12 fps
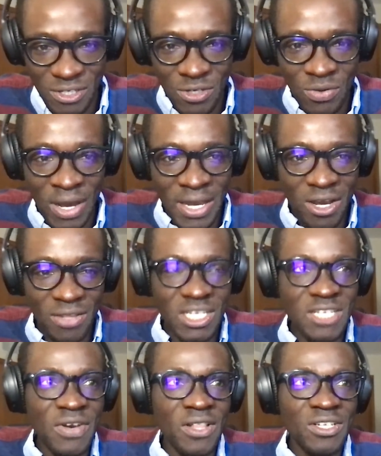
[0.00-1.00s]
So I
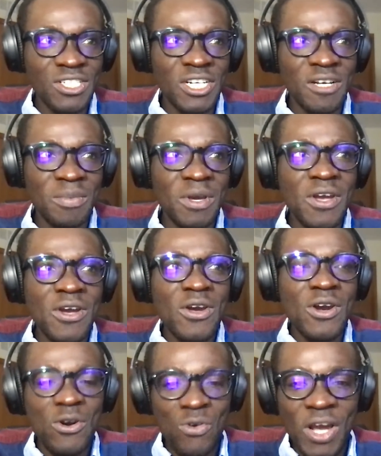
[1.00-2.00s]
got this fellowship
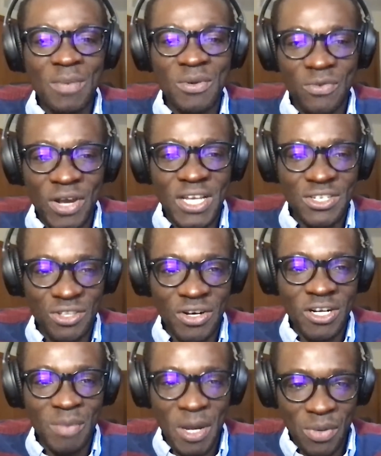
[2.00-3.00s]
right before I
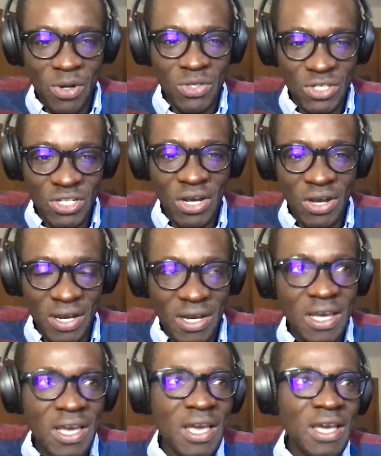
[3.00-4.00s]
started my postdoc.
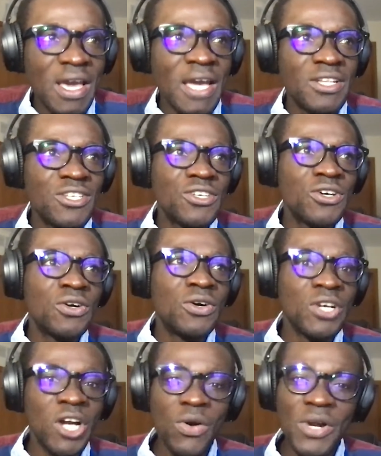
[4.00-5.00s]
And
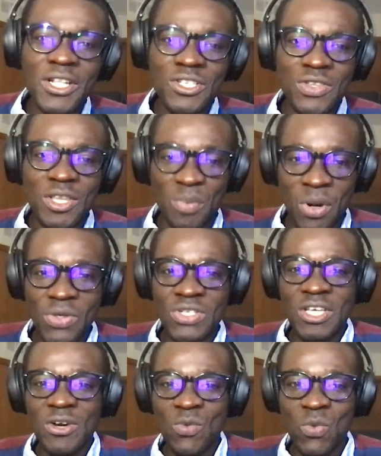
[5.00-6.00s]
so going into the
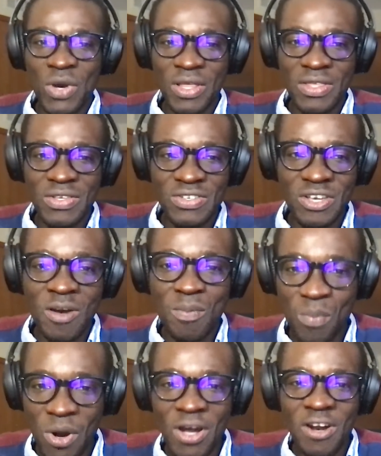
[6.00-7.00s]
post up with
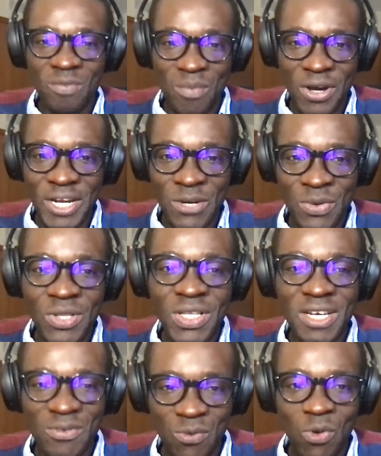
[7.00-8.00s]
some pot of money
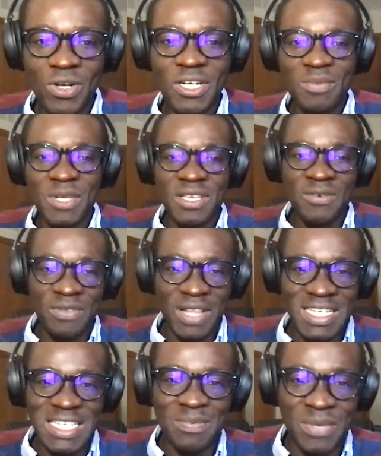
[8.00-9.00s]
really afforded me the
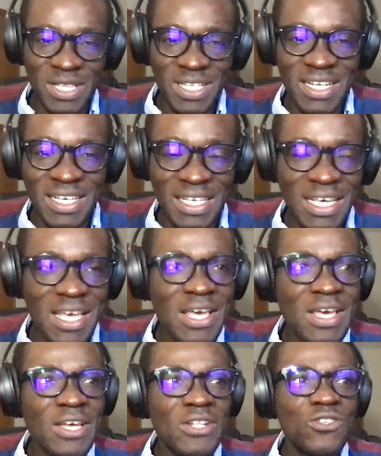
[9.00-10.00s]
flexibility
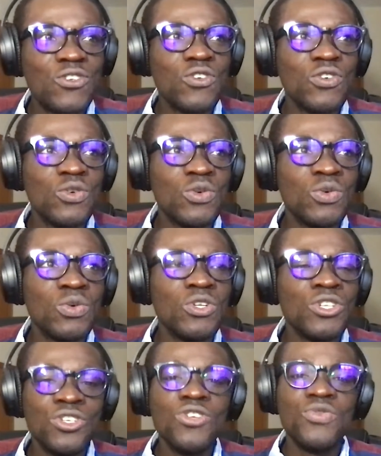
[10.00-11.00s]
to
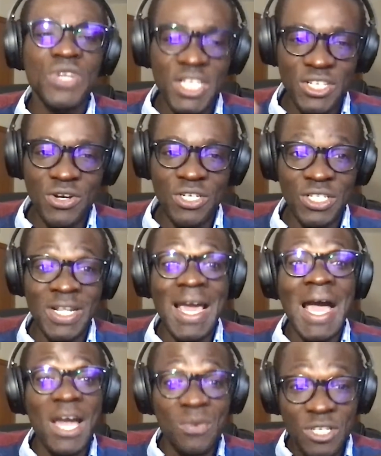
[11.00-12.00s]
do research
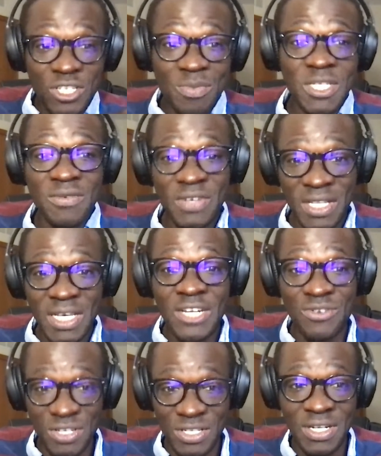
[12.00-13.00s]
that I was specifically
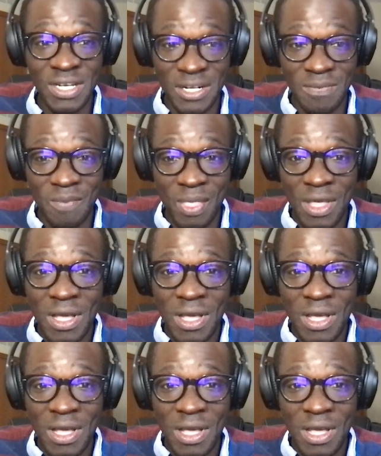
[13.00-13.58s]
interested in.